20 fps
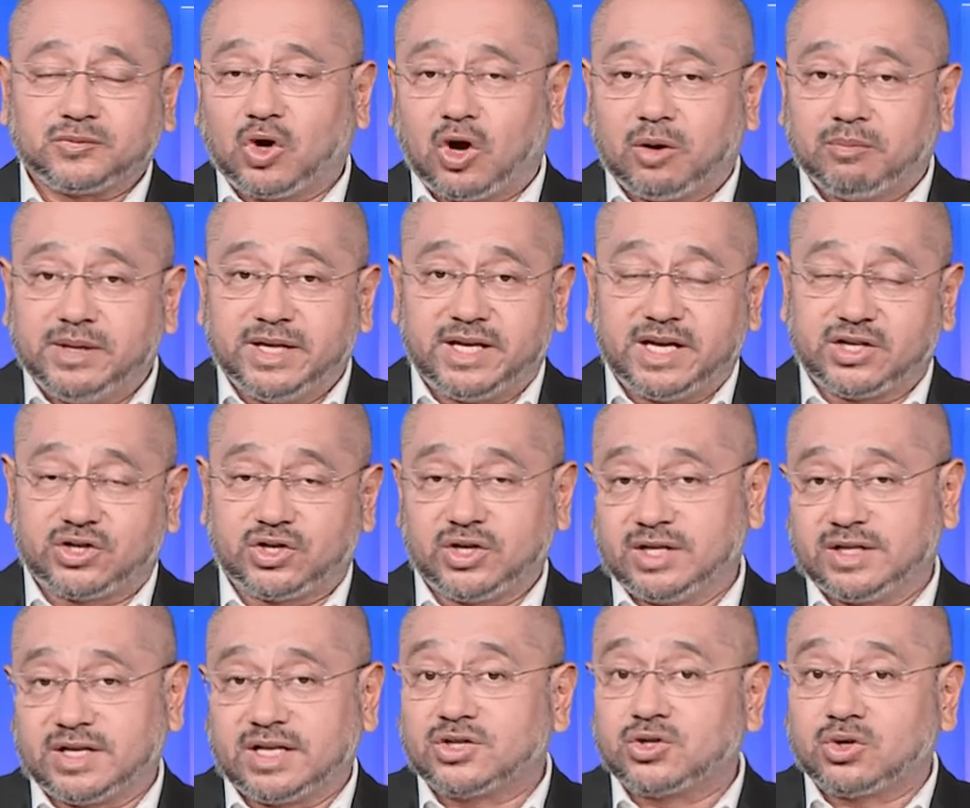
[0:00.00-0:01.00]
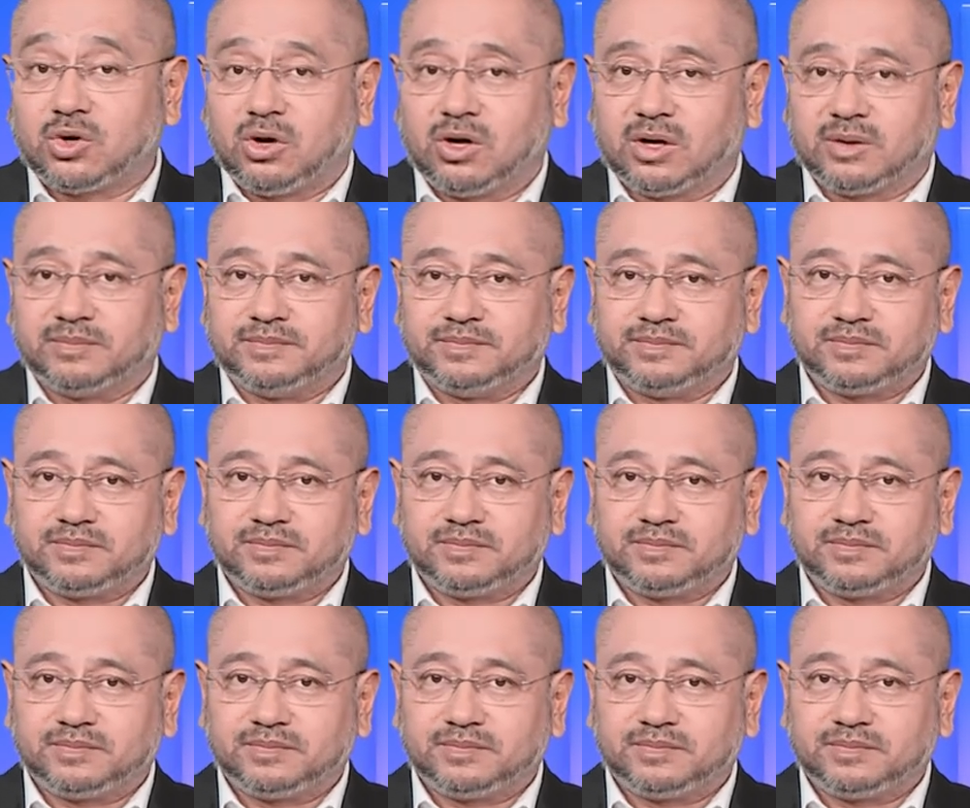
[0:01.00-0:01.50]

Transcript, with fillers: obligation and that's all